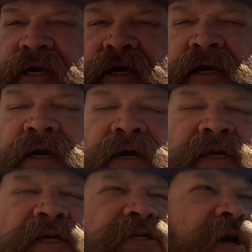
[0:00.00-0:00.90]
The
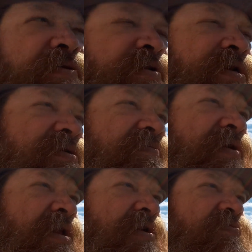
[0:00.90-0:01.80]
sun is feeling
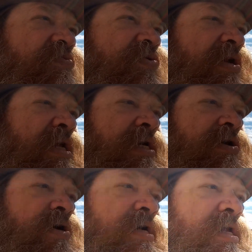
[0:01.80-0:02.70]
really good.
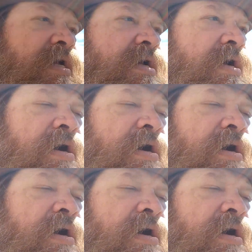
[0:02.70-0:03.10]
Um,